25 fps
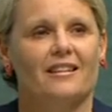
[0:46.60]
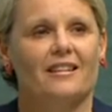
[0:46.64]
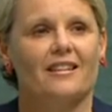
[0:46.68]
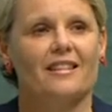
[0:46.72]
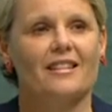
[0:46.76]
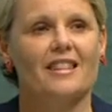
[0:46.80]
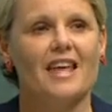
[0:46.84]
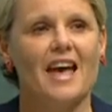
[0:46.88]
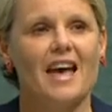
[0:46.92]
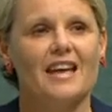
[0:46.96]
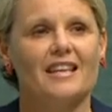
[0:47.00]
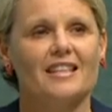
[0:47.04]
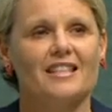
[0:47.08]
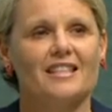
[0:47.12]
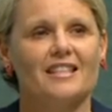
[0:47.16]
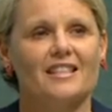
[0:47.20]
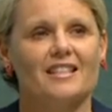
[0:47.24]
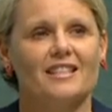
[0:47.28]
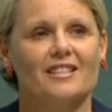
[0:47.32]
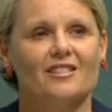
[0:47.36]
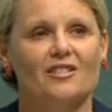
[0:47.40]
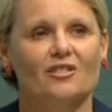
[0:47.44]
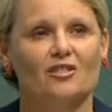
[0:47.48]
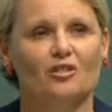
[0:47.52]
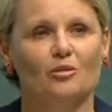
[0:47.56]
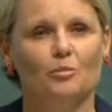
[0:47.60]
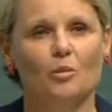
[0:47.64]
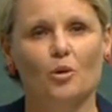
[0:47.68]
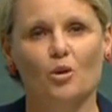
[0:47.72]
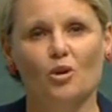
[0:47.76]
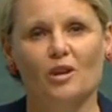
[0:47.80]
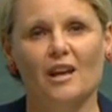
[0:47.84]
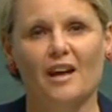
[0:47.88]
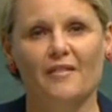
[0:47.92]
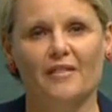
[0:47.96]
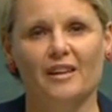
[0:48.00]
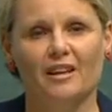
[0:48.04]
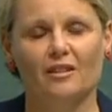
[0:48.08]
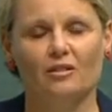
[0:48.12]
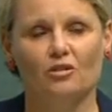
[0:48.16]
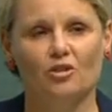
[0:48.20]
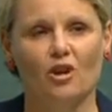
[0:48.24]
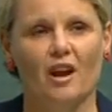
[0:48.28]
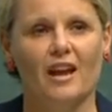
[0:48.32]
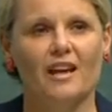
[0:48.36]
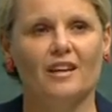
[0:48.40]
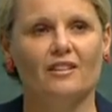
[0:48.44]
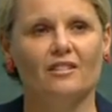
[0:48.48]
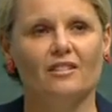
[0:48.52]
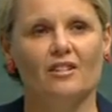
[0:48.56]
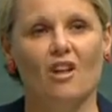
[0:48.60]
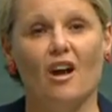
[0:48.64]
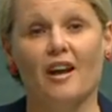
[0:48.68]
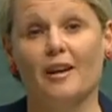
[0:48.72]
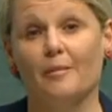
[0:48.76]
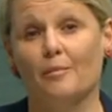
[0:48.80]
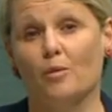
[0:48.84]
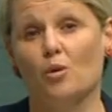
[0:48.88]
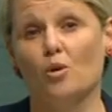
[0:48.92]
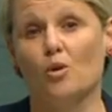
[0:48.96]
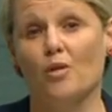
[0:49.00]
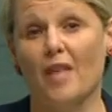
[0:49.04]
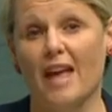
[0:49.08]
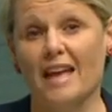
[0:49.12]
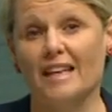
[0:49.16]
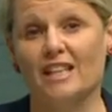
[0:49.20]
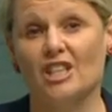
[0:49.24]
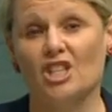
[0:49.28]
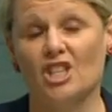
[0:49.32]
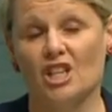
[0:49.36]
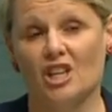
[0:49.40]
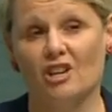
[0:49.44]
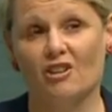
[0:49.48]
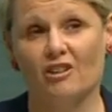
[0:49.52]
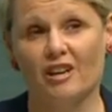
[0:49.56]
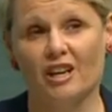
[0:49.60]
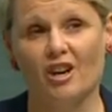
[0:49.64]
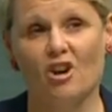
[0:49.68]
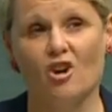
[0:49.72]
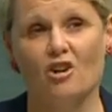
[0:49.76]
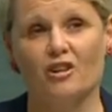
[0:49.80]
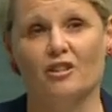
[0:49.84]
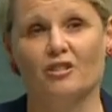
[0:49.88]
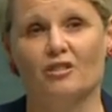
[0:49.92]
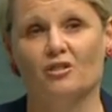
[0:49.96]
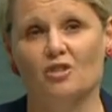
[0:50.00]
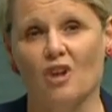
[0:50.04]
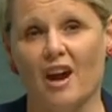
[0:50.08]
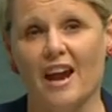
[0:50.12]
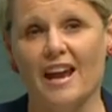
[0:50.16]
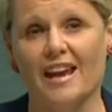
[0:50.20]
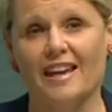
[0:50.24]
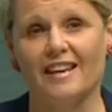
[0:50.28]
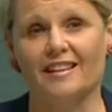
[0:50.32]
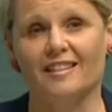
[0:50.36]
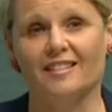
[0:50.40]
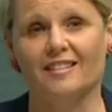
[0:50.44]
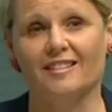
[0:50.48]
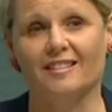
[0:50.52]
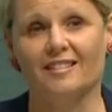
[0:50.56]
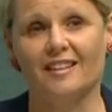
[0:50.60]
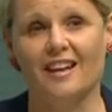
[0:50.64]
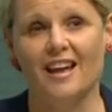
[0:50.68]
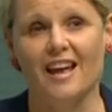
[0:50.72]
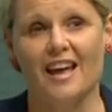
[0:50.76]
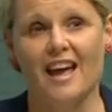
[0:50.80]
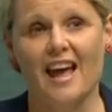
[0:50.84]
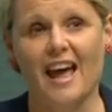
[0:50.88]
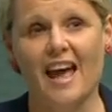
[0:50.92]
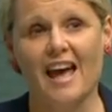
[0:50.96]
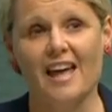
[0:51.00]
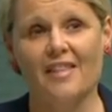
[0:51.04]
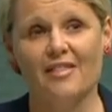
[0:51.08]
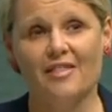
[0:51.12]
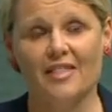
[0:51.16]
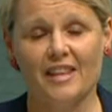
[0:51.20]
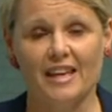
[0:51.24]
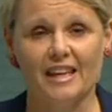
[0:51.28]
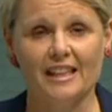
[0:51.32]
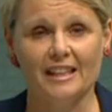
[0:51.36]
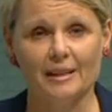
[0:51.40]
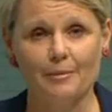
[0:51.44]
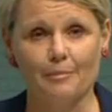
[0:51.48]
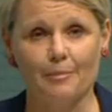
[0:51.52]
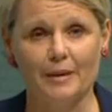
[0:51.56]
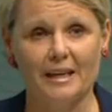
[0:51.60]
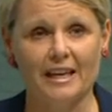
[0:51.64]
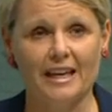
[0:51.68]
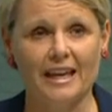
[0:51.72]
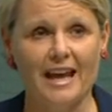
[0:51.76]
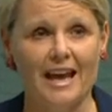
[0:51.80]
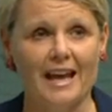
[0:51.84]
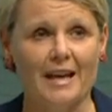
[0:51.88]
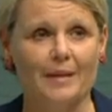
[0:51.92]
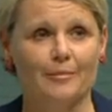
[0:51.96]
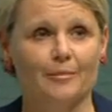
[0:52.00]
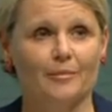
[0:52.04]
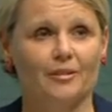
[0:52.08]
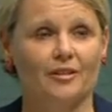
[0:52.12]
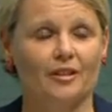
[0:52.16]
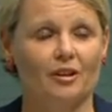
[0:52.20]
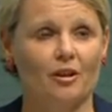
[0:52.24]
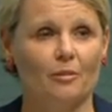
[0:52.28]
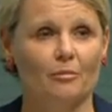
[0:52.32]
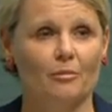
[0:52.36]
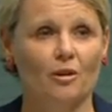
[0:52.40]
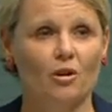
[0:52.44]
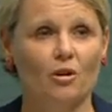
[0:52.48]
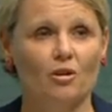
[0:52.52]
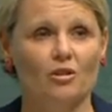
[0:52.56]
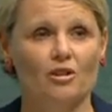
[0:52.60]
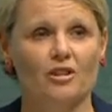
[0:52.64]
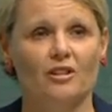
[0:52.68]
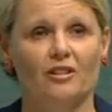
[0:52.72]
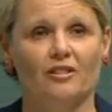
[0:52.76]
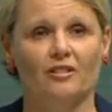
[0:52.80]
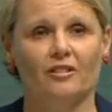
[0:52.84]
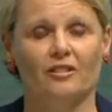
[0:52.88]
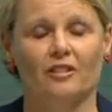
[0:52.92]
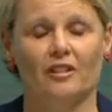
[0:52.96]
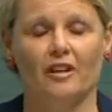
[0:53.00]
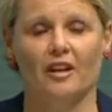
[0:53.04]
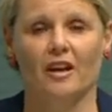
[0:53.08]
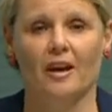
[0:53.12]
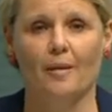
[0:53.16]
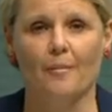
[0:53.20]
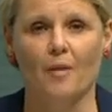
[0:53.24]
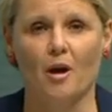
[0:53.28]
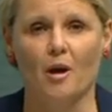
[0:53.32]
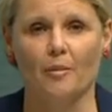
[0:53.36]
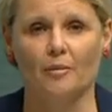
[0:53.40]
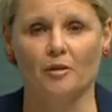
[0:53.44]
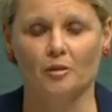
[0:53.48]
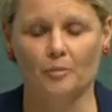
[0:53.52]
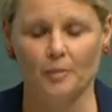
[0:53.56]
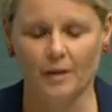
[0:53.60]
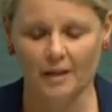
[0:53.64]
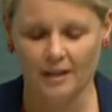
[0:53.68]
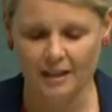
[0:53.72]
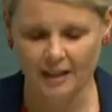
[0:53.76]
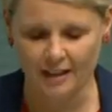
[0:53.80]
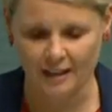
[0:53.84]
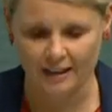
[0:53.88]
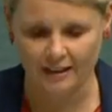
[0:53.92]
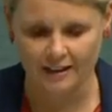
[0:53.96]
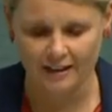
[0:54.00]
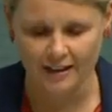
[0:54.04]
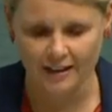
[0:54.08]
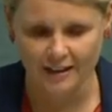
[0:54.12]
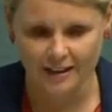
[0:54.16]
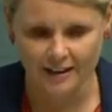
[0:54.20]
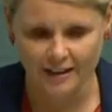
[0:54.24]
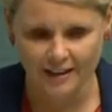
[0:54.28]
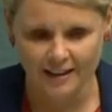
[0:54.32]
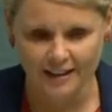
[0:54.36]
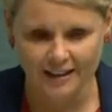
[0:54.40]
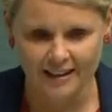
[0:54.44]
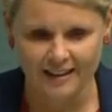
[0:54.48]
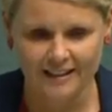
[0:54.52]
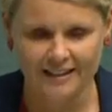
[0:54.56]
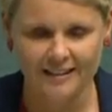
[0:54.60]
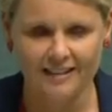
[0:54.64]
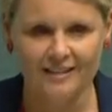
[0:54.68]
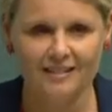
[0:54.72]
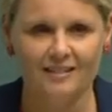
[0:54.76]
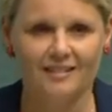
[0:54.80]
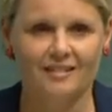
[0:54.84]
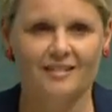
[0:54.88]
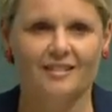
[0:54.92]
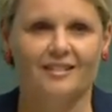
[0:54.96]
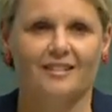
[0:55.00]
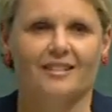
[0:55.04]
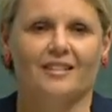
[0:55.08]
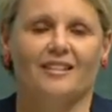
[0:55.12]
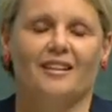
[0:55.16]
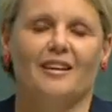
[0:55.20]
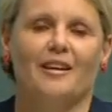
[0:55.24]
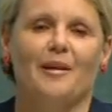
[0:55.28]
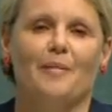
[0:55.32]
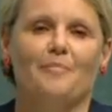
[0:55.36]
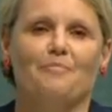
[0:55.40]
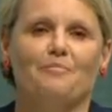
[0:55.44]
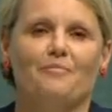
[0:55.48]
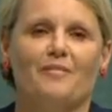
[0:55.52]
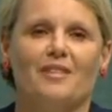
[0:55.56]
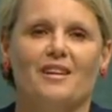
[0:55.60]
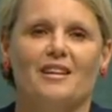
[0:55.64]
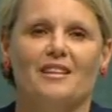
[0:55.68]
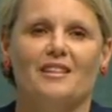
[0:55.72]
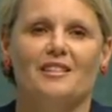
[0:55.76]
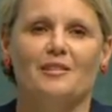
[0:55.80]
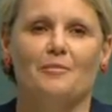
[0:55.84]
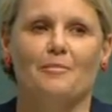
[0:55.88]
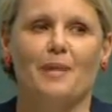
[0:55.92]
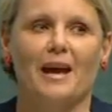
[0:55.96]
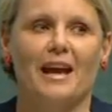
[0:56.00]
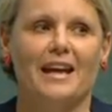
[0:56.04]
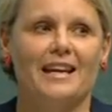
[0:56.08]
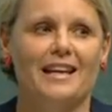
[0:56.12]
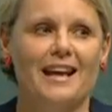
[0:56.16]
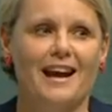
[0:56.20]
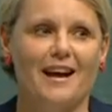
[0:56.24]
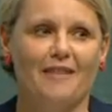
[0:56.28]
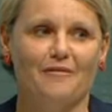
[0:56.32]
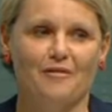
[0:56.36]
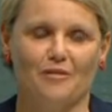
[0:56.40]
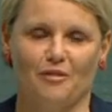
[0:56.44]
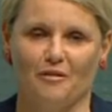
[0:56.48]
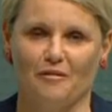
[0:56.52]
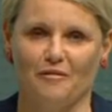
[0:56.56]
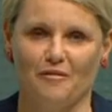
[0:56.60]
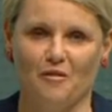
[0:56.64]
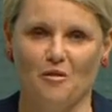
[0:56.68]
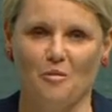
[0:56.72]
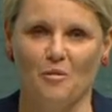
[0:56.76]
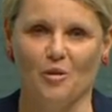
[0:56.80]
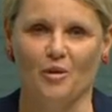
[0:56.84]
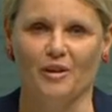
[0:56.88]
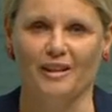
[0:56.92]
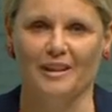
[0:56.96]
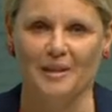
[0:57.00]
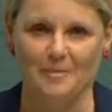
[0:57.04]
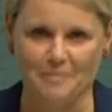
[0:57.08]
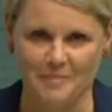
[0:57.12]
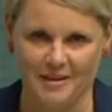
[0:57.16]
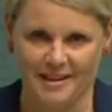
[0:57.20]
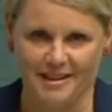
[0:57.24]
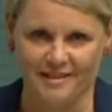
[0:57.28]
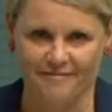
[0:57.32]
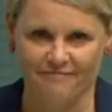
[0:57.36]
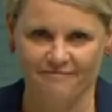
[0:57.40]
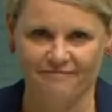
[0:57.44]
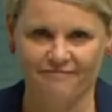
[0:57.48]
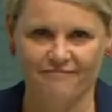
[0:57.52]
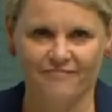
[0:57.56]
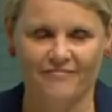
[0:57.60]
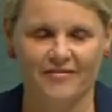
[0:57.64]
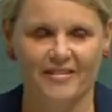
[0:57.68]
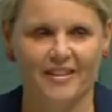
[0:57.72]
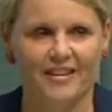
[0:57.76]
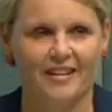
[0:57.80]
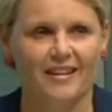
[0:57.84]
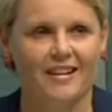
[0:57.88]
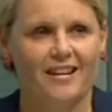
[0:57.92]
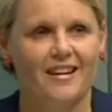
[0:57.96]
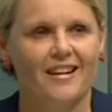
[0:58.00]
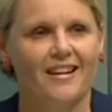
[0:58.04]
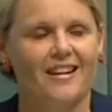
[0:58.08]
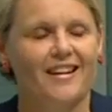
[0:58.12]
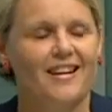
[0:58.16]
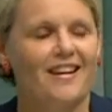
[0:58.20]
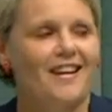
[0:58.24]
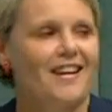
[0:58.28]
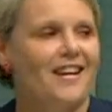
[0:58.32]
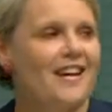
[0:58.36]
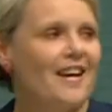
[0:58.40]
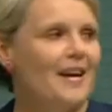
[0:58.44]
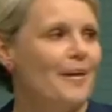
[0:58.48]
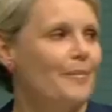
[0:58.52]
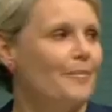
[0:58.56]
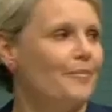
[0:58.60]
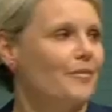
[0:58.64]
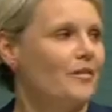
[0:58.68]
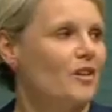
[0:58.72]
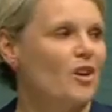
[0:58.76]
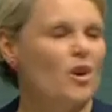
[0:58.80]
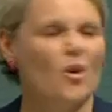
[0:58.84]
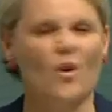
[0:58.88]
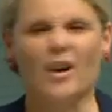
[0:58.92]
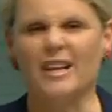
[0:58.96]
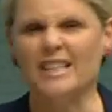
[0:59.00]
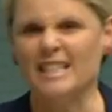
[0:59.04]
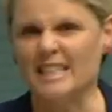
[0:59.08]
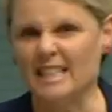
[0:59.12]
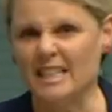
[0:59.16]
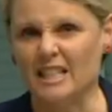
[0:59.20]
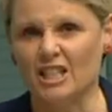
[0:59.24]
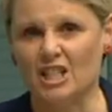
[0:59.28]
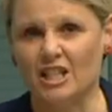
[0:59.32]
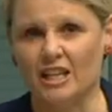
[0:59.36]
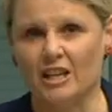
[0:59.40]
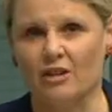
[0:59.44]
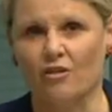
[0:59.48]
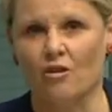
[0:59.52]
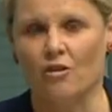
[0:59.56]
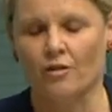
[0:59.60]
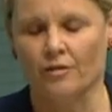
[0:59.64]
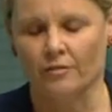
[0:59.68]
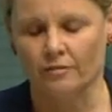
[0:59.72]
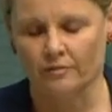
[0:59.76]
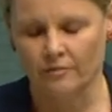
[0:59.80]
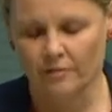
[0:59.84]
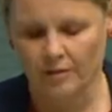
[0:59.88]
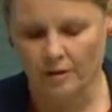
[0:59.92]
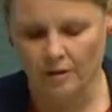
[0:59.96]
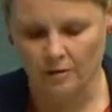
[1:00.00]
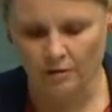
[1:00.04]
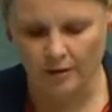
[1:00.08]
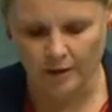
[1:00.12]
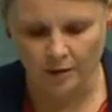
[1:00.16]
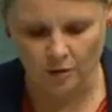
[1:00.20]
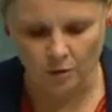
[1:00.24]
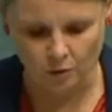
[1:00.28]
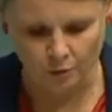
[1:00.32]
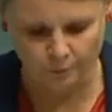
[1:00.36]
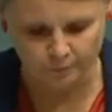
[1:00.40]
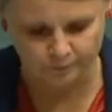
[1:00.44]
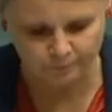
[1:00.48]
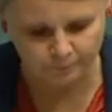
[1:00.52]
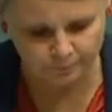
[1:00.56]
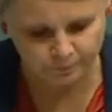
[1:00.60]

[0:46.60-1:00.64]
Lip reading: that sport-loving Australians like more than cheering on Australians at the Olympic Games. And I'm conscious I'm speaking in this debate after a former Olympian, who I did cheer on, for the record.